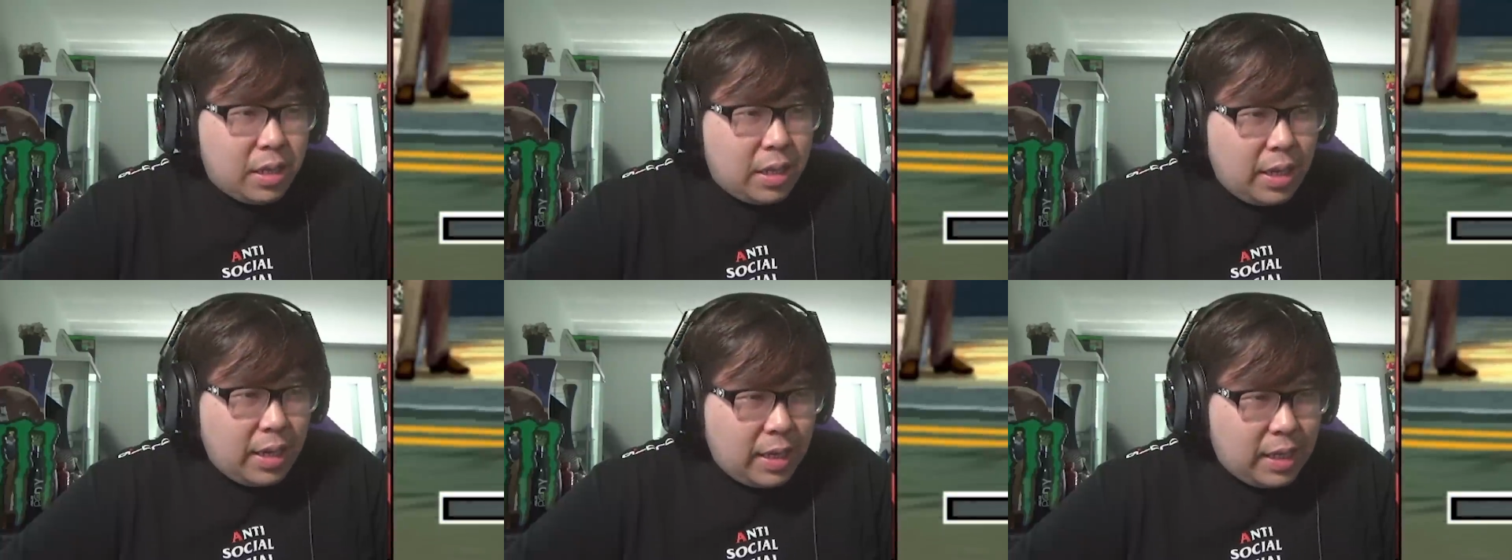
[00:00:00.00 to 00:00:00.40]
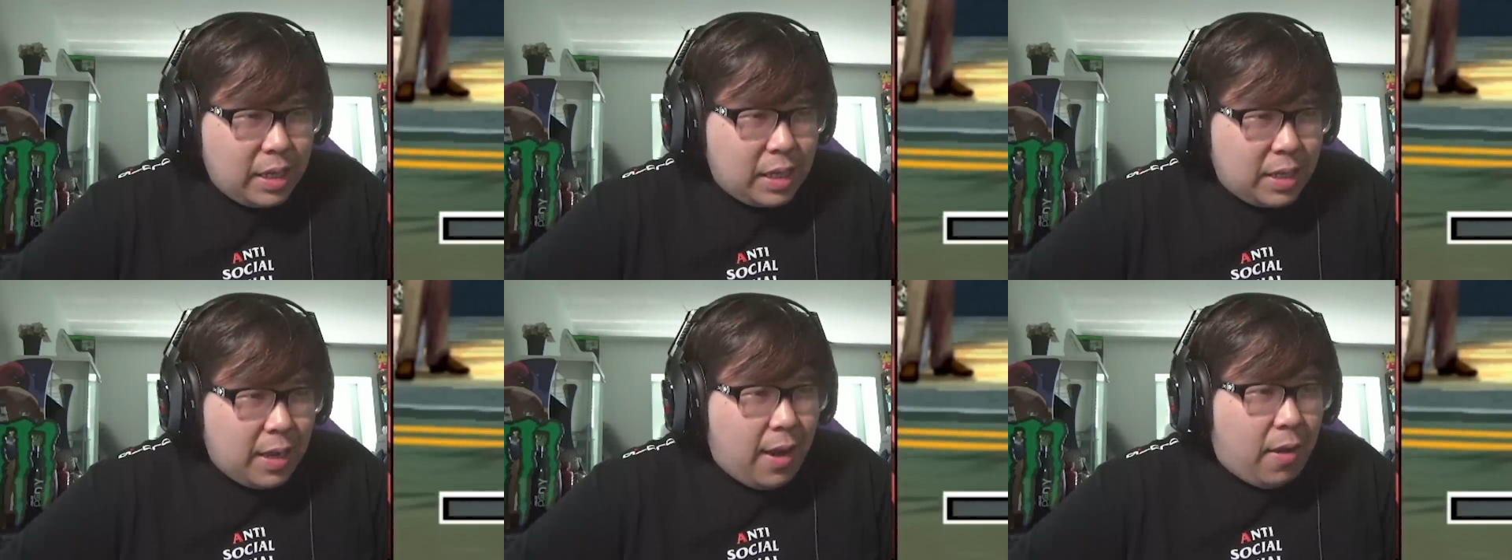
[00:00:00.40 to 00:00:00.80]
the easy
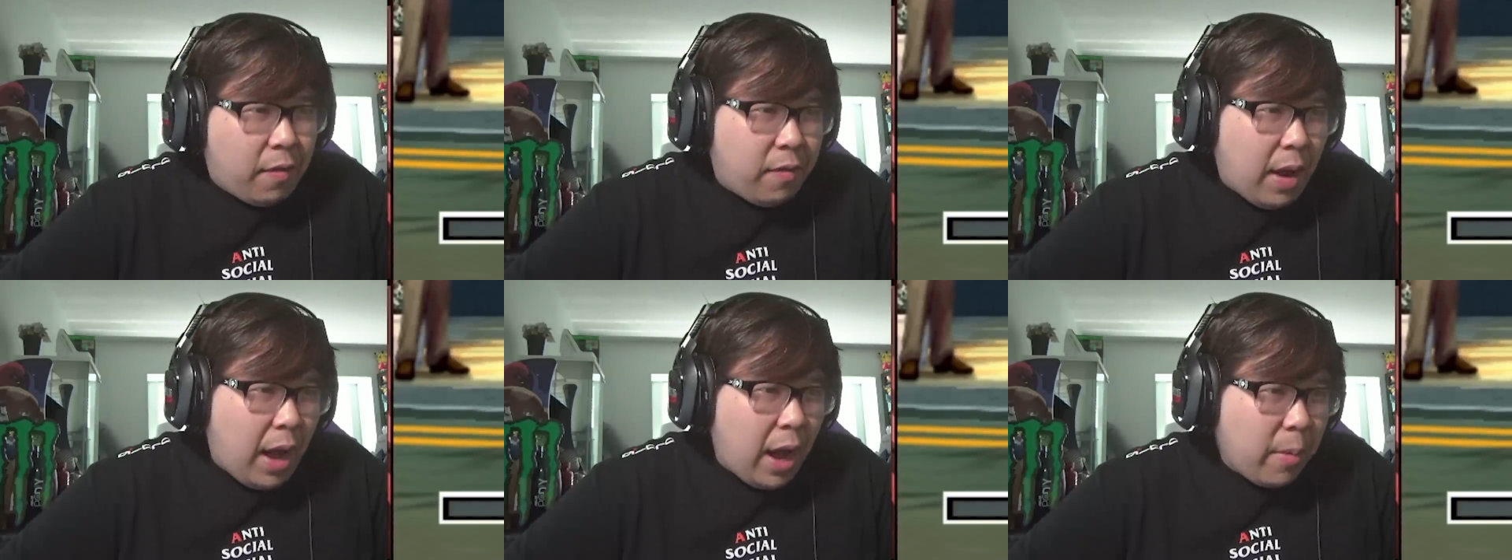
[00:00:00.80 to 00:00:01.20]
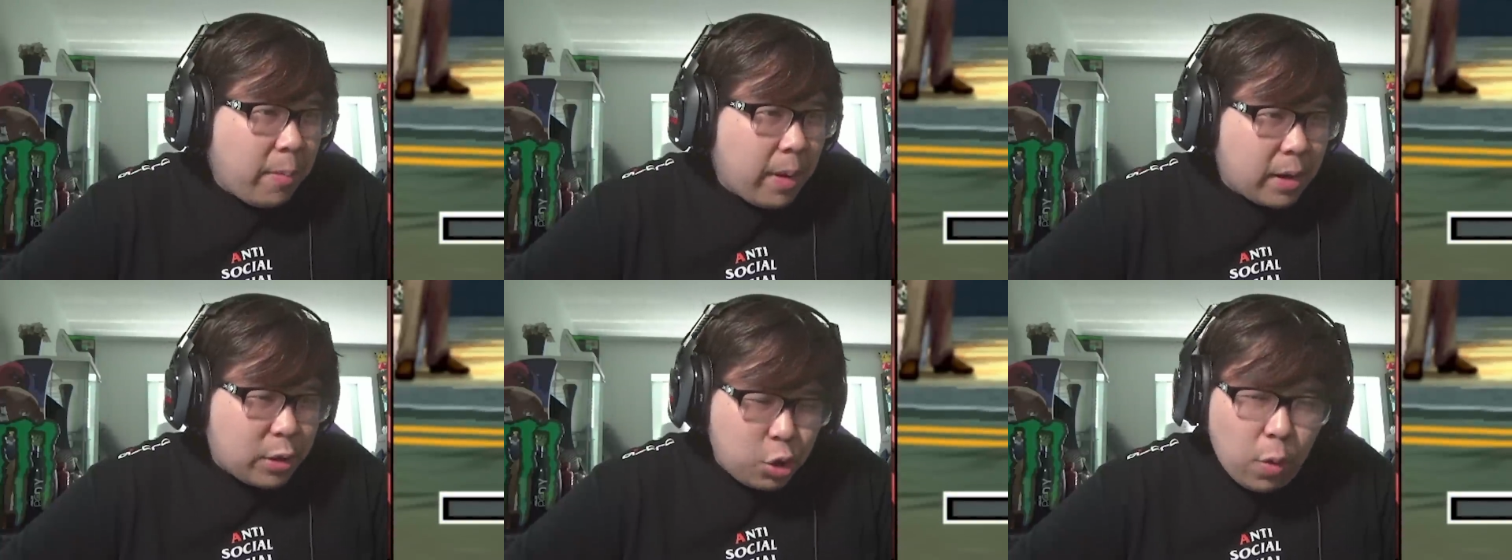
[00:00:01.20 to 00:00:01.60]
stuff.
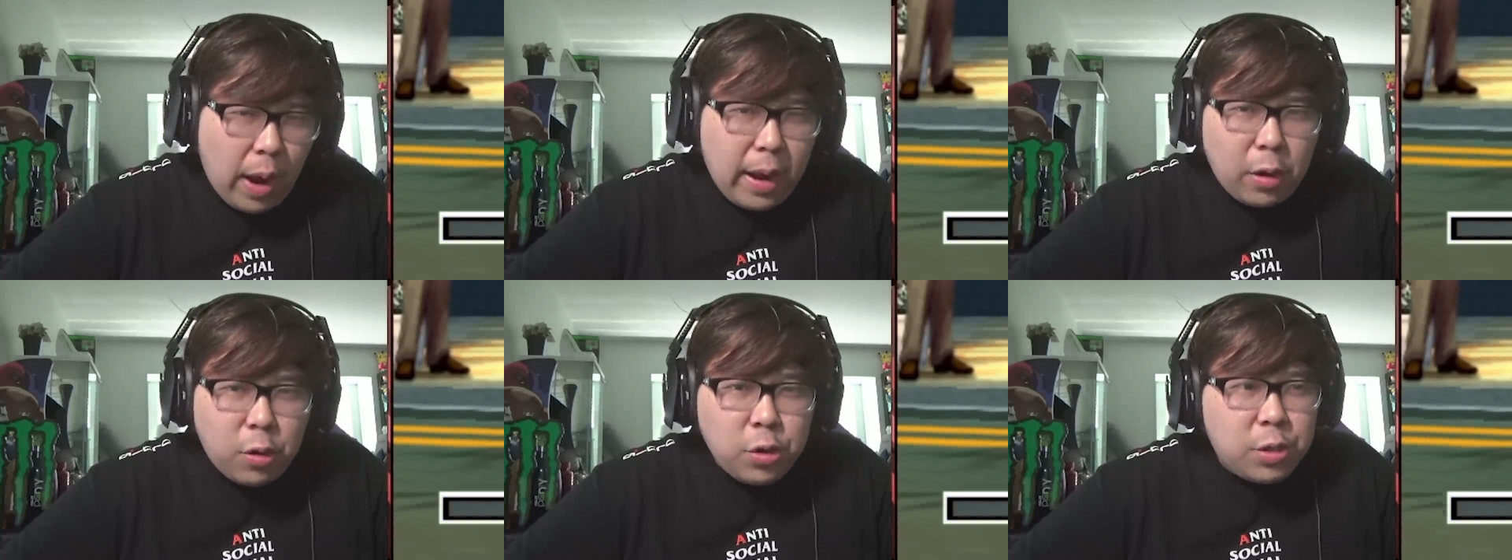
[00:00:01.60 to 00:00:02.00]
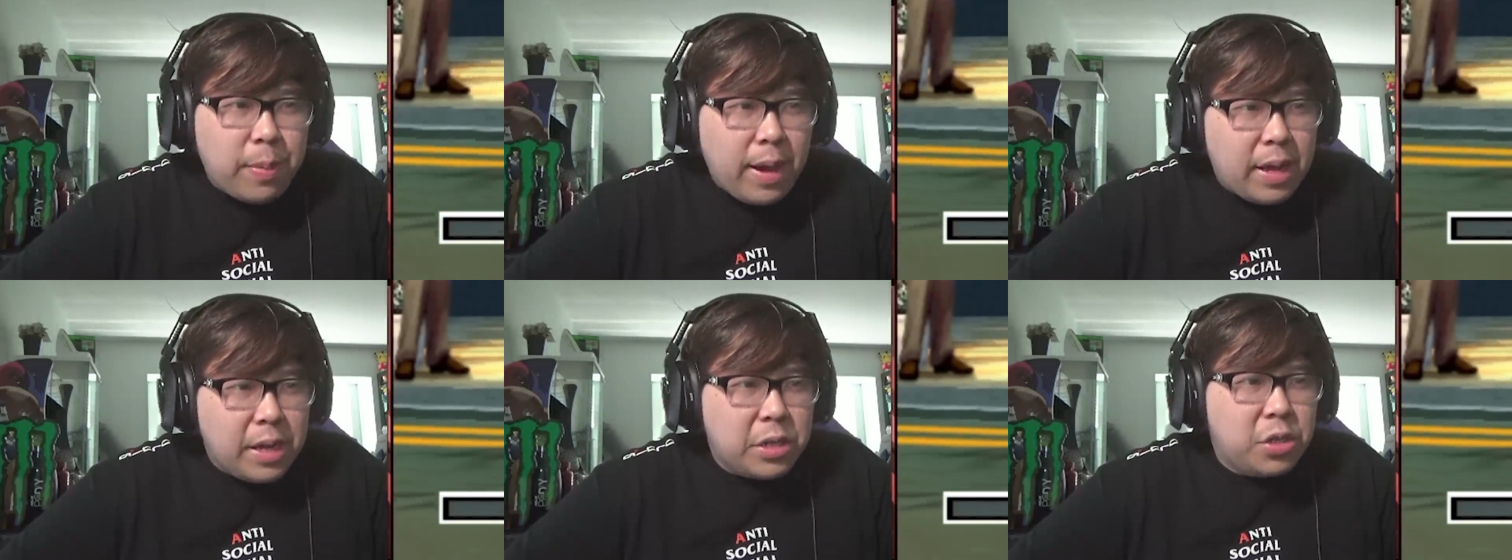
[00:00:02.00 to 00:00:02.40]
I'm Trials
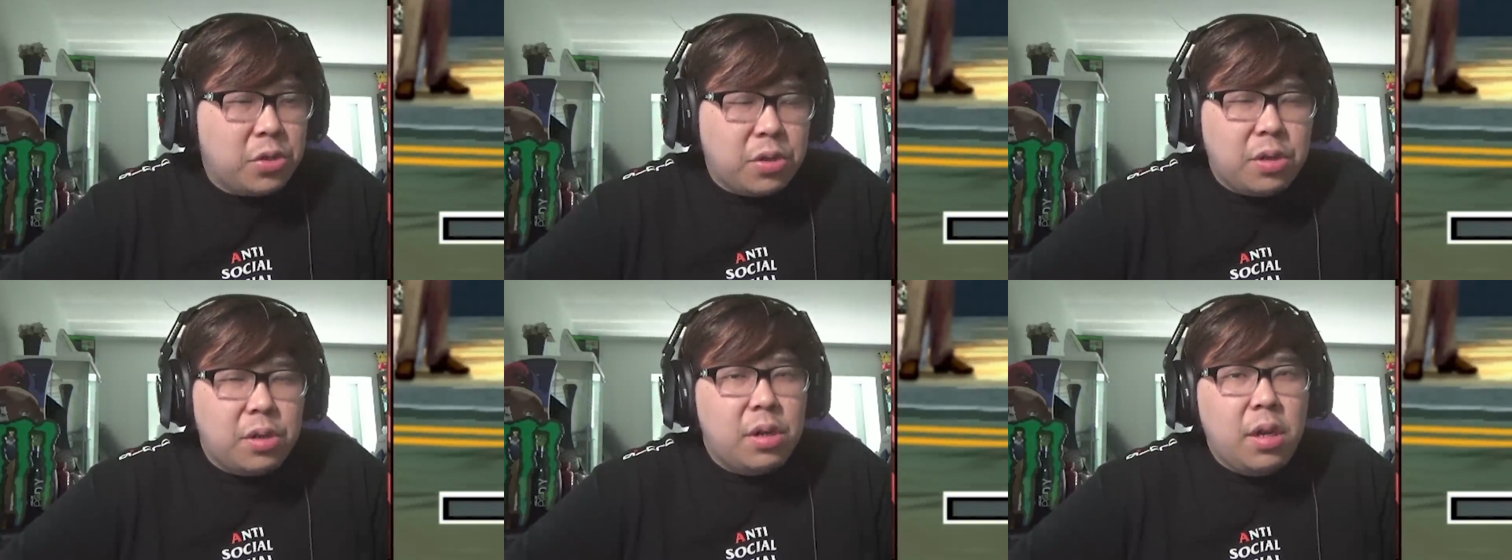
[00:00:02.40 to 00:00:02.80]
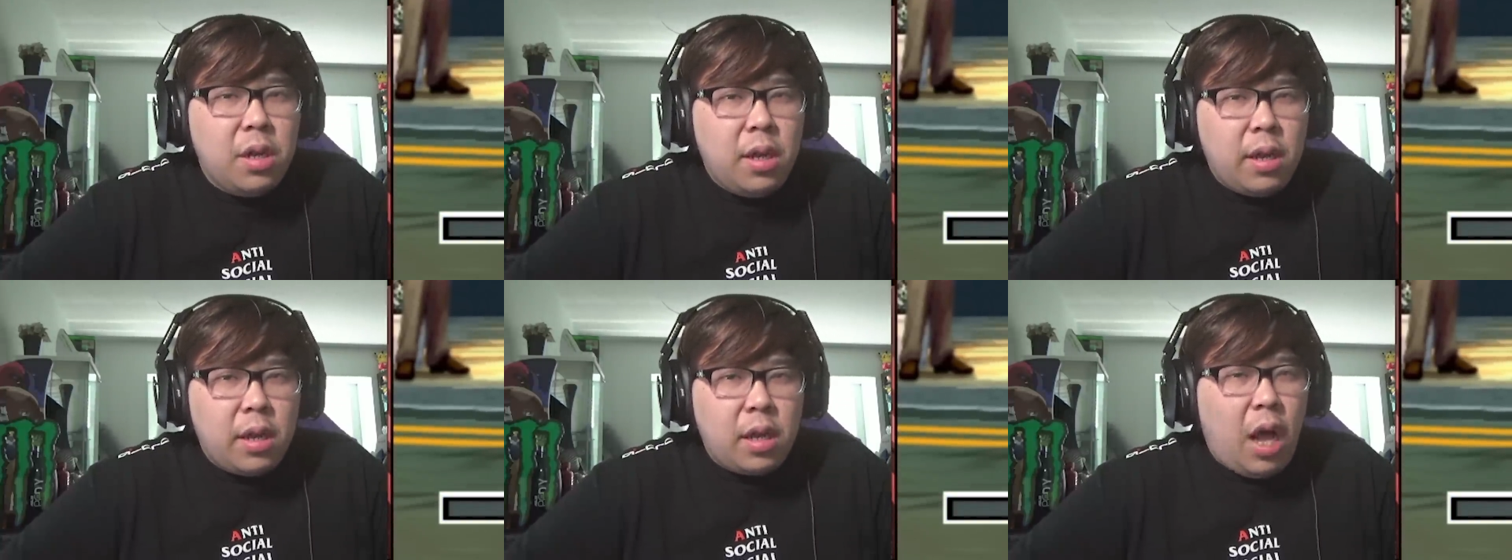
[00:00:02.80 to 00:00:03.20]
Master
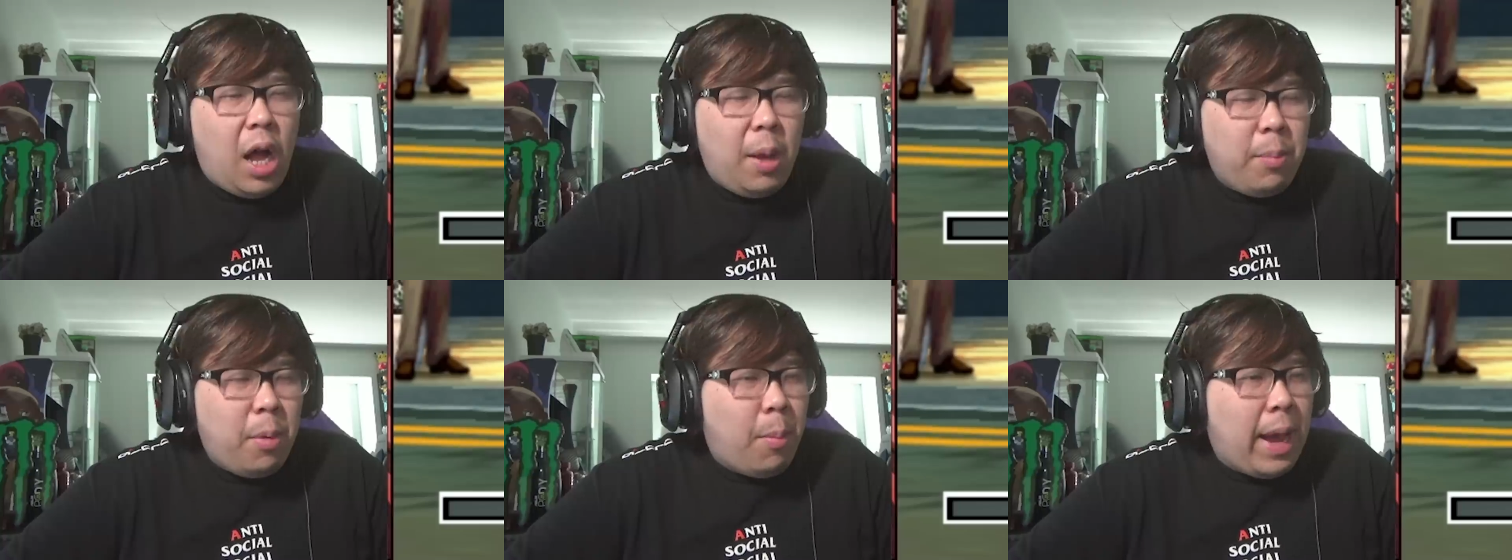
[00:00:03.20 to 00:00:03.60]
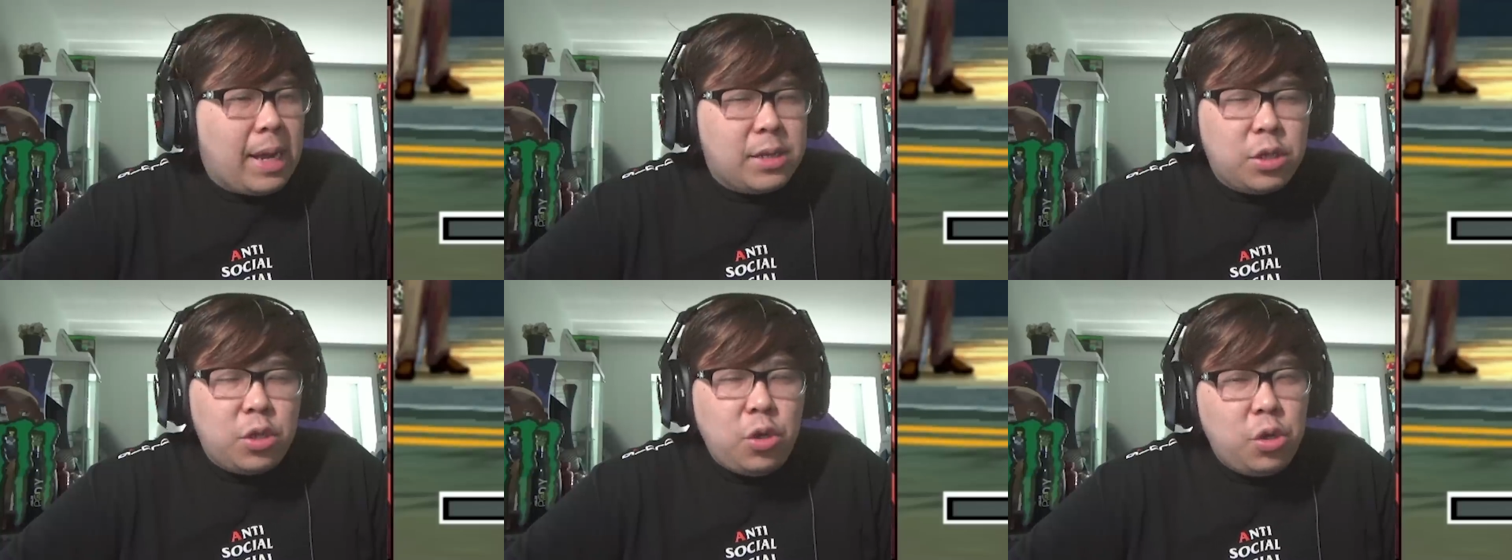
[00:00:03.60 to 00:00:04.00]
comp, my
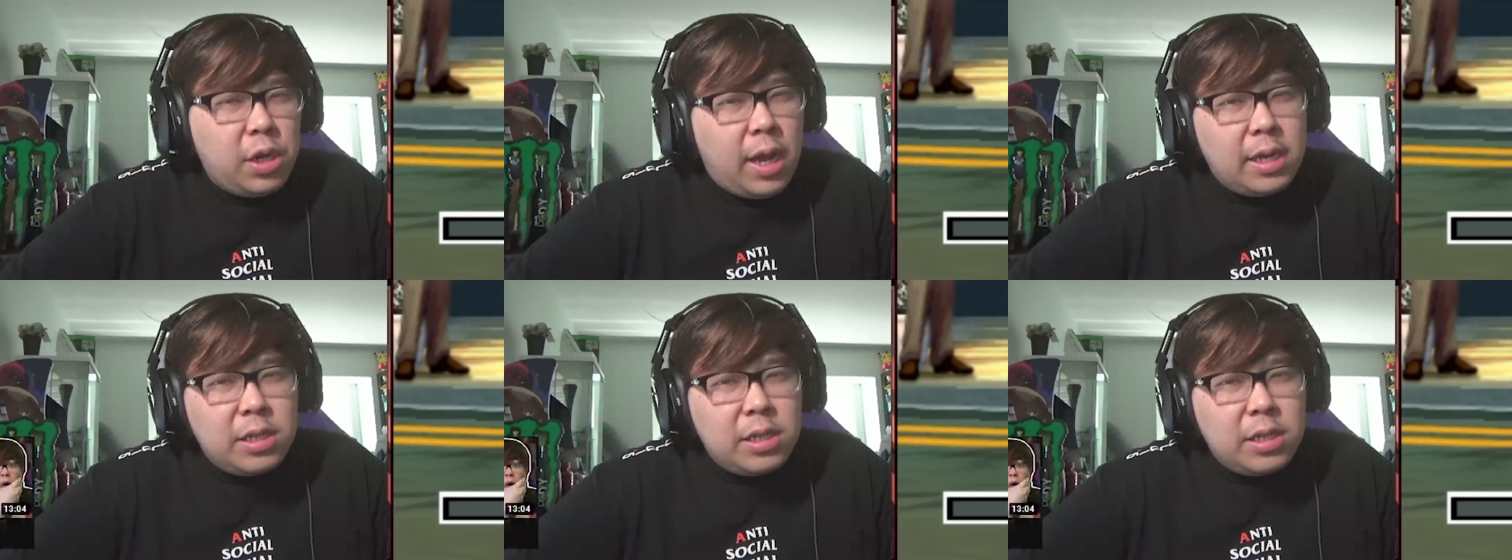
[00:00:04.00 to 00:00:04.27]
execution has